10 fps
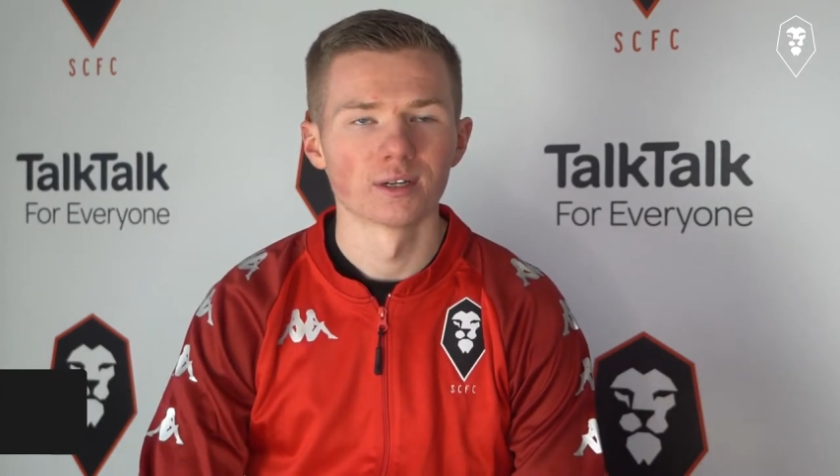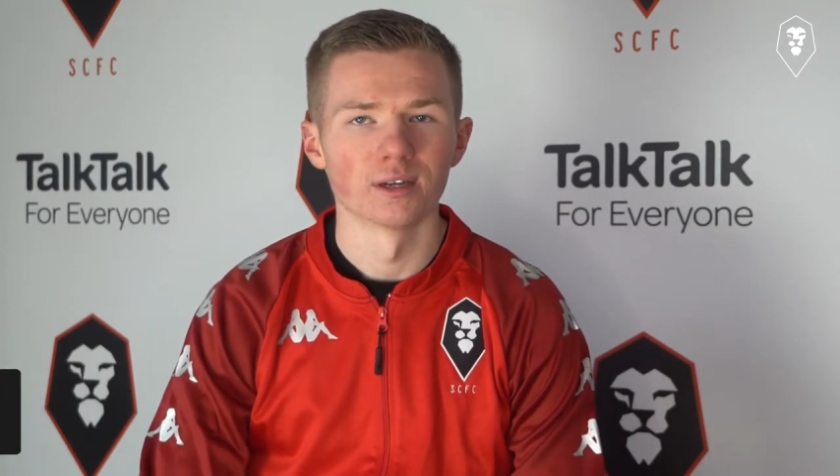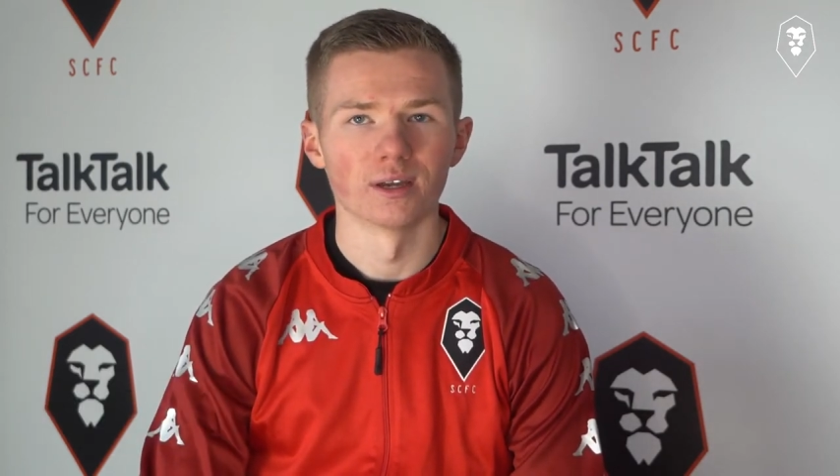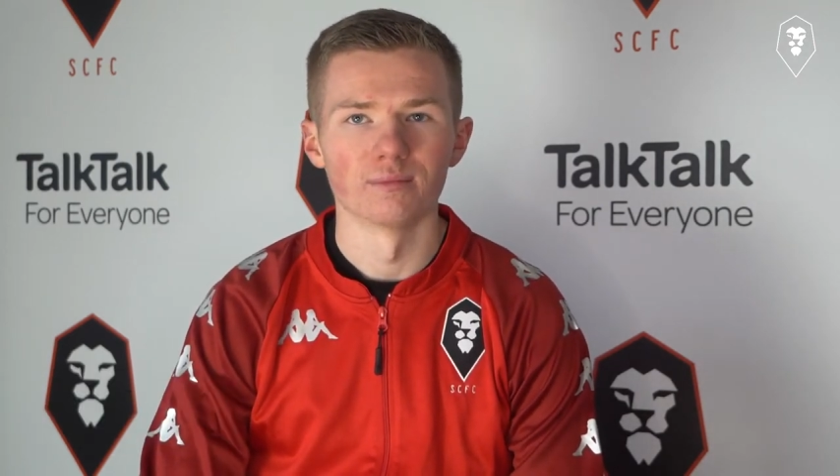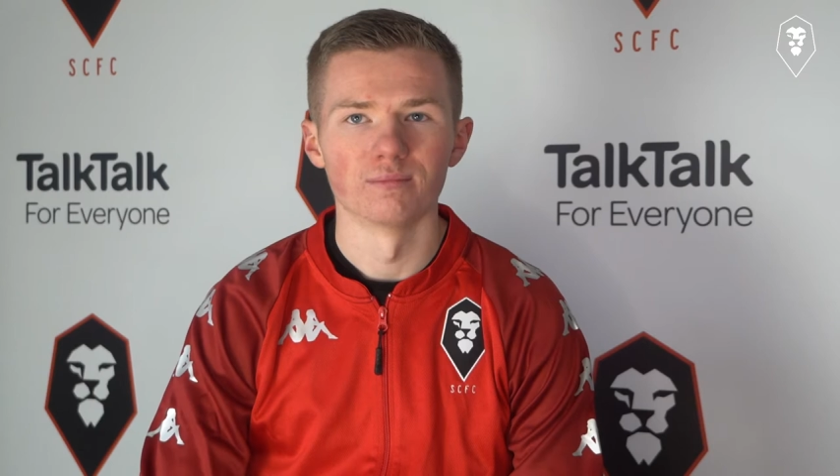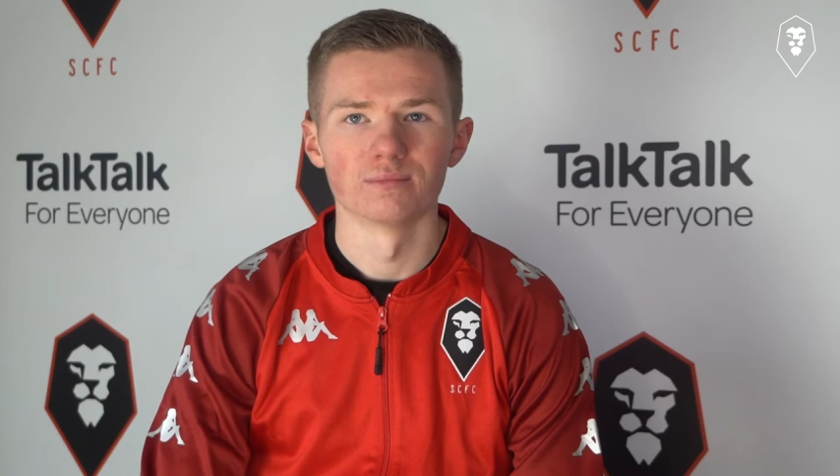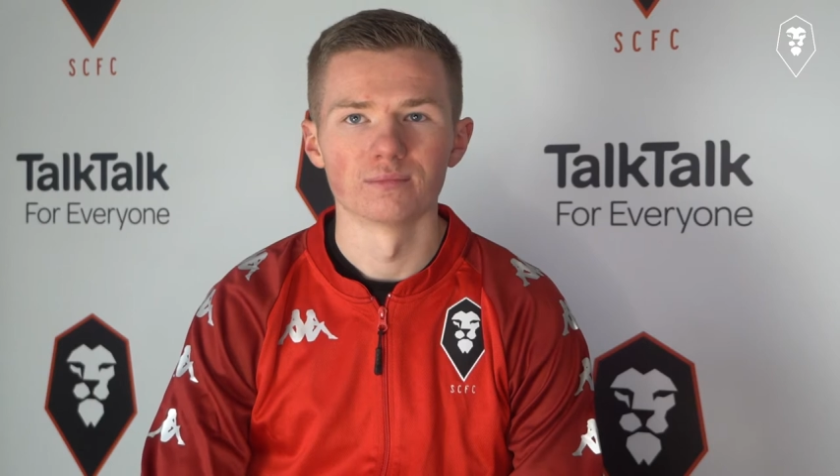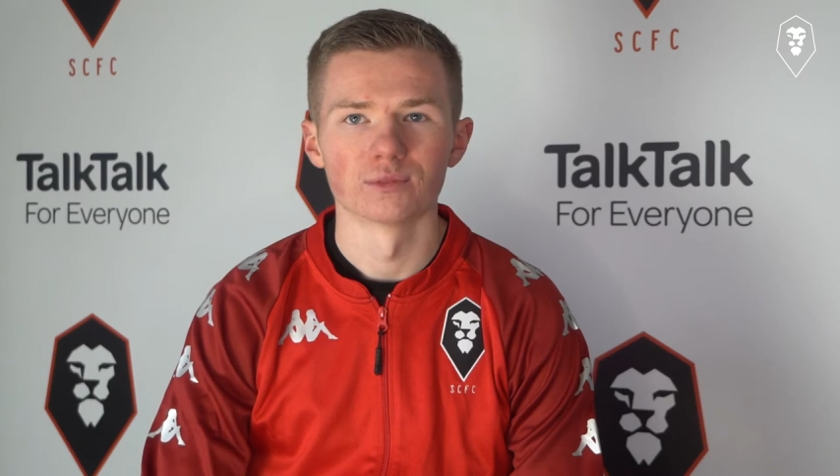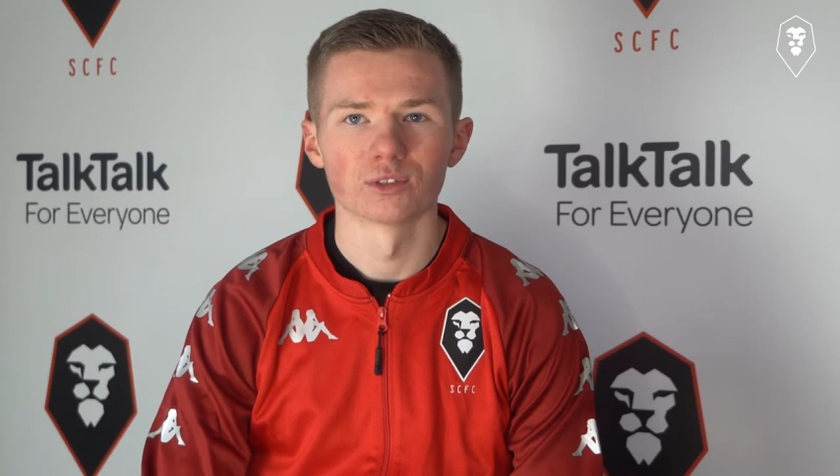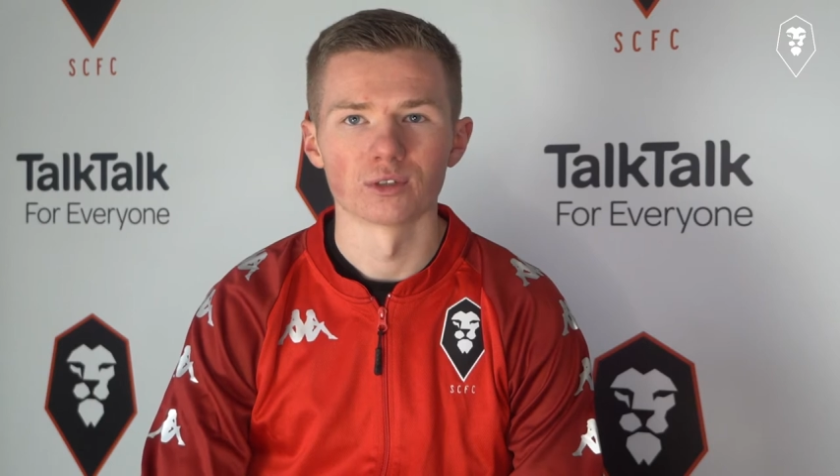Um,
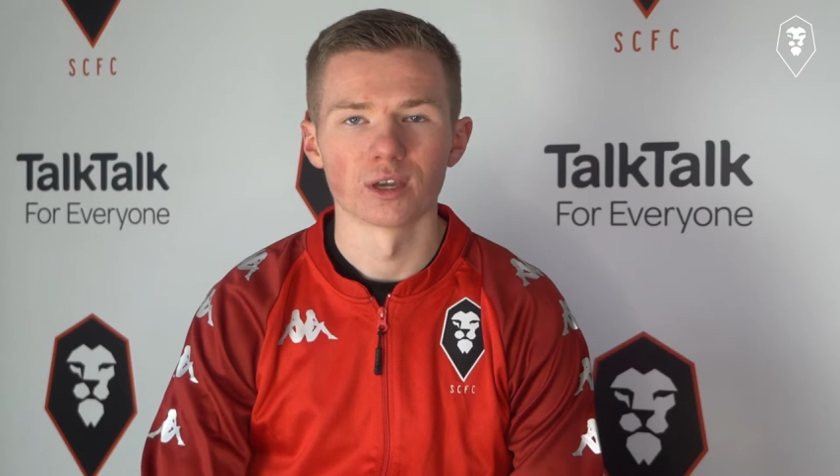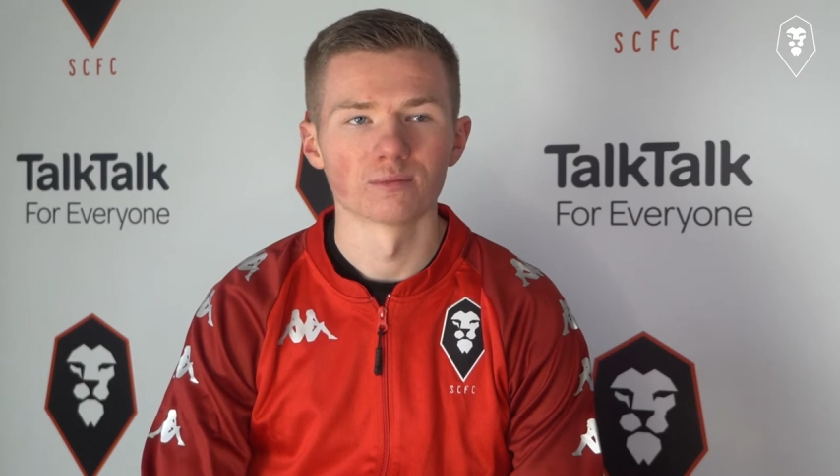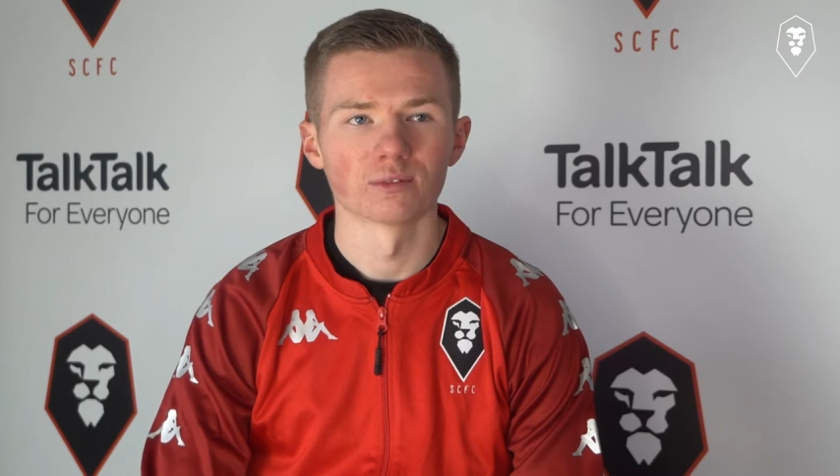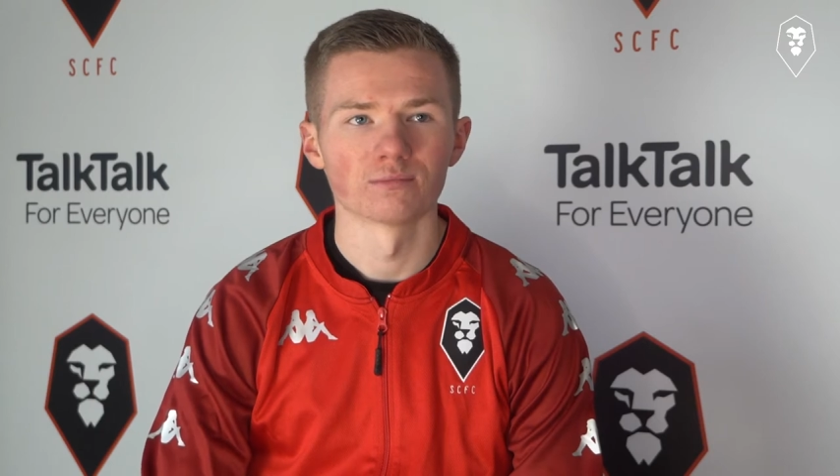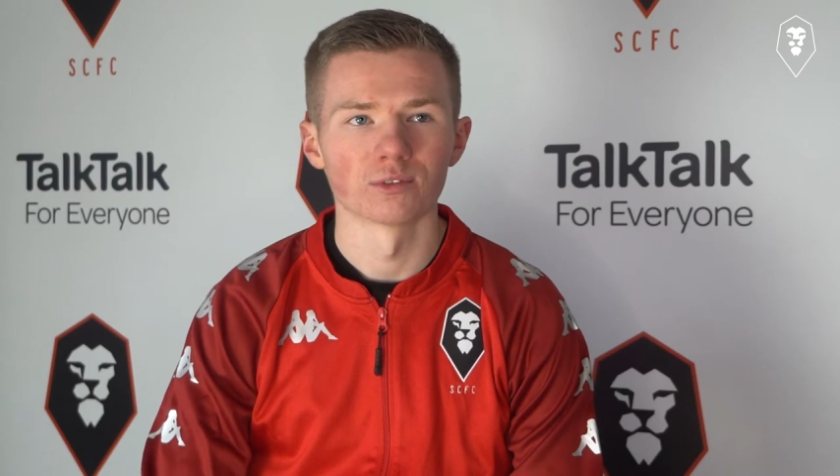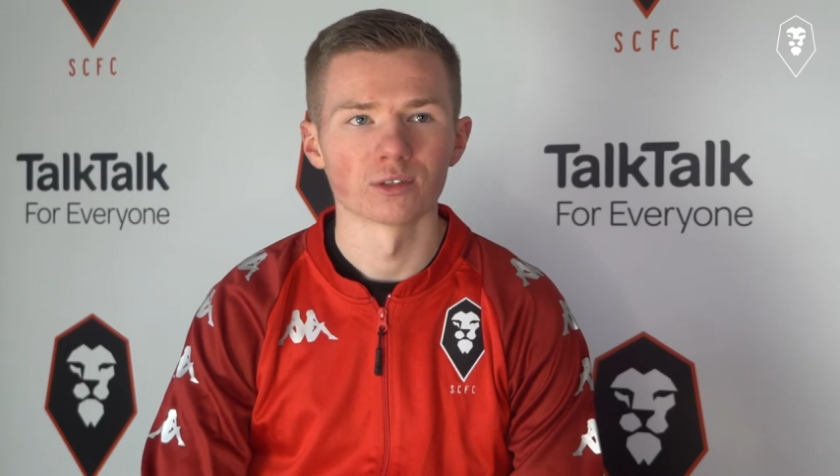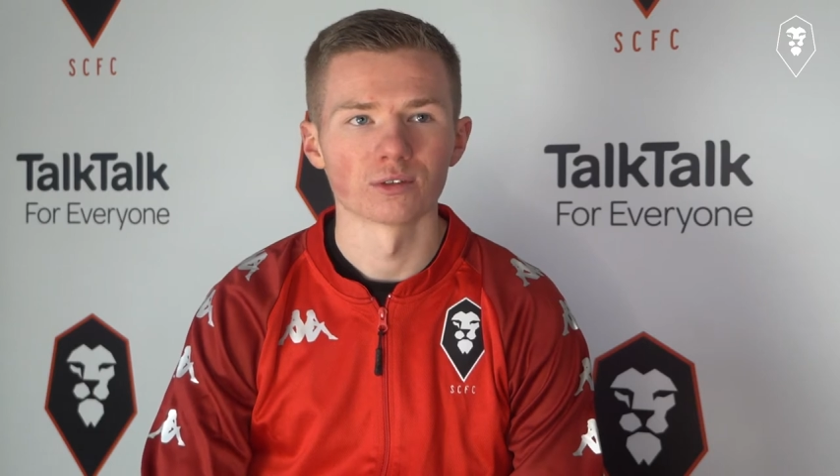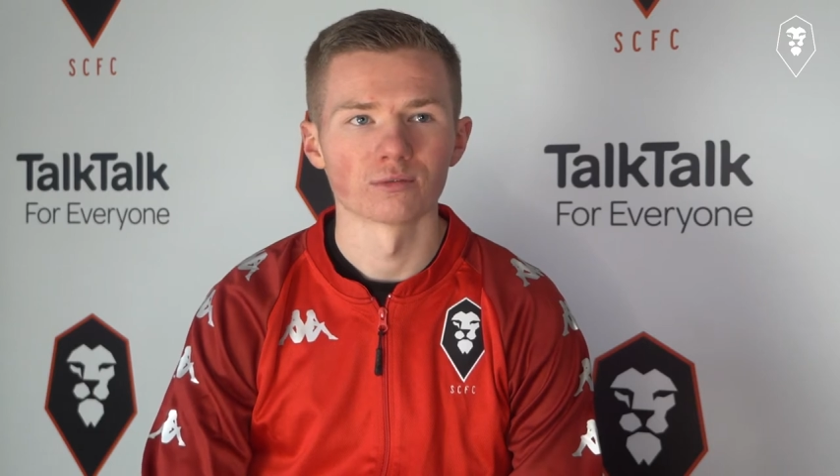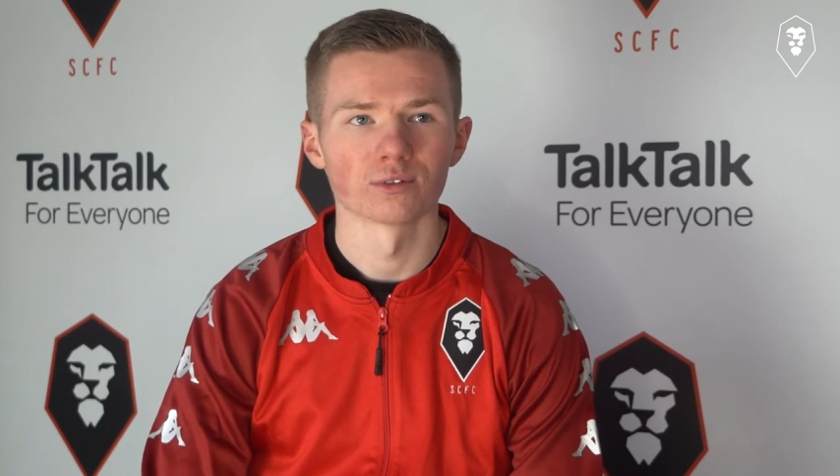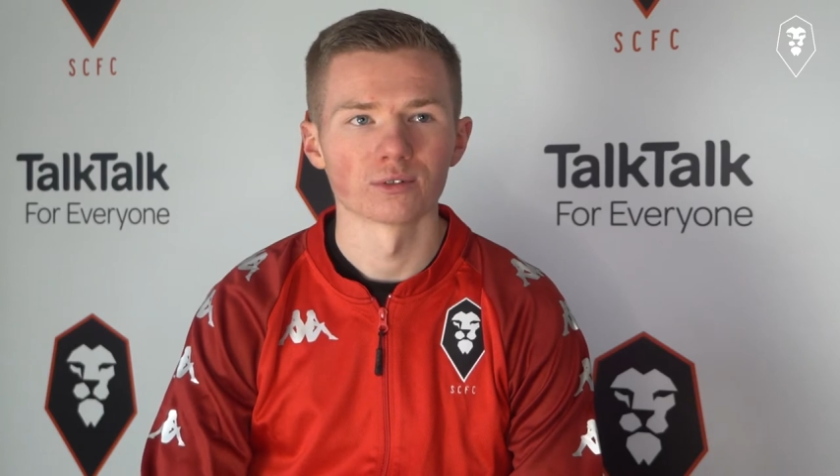so yeah, I'm really
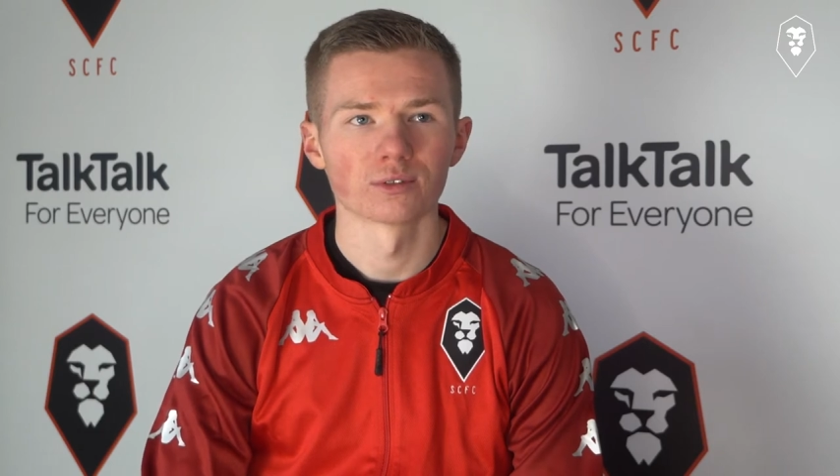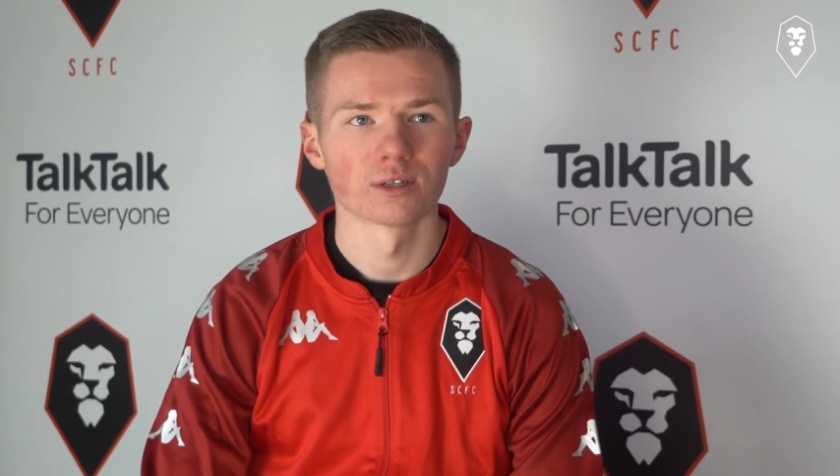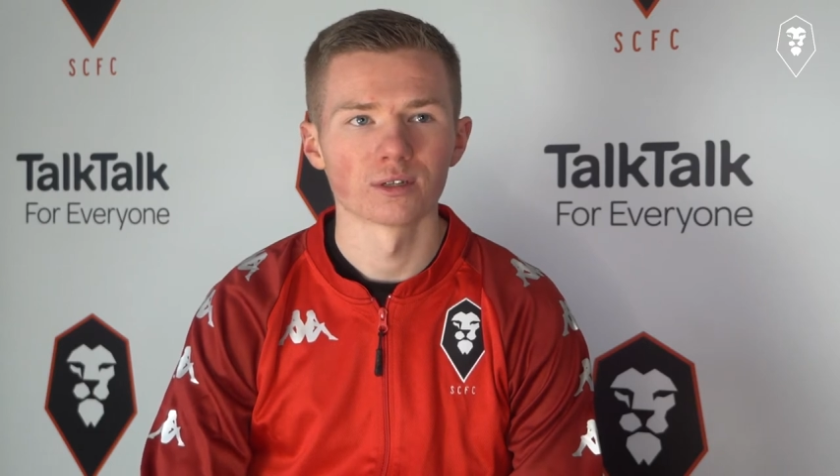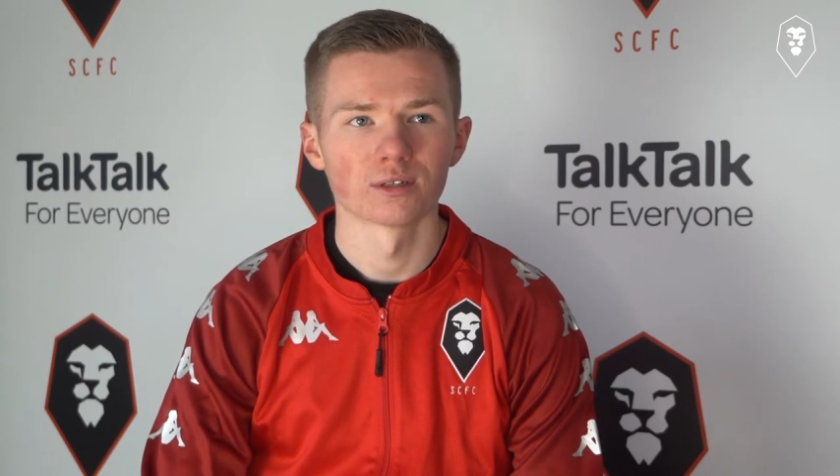looking forward to it.